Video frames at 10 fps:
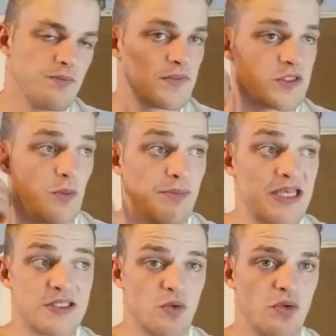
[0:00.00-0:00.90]
So big
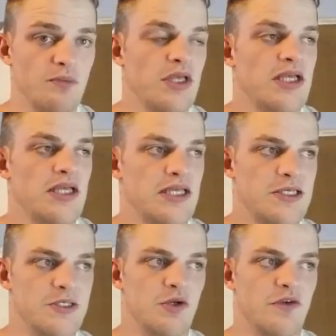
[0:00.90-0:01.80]
school
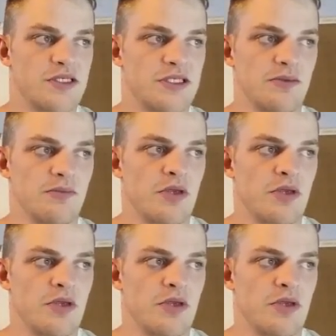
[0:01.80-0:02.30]
is university.